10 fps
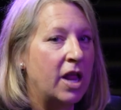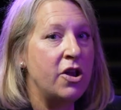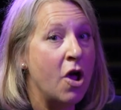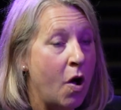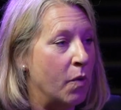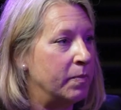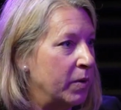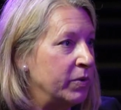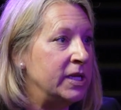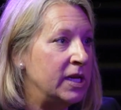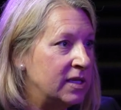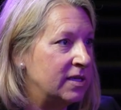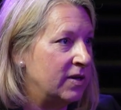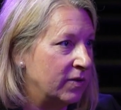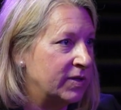No, but we need
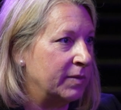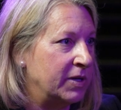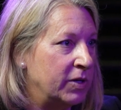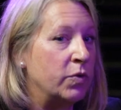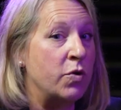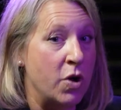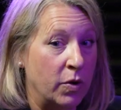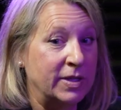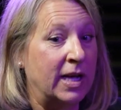to know somebody who knows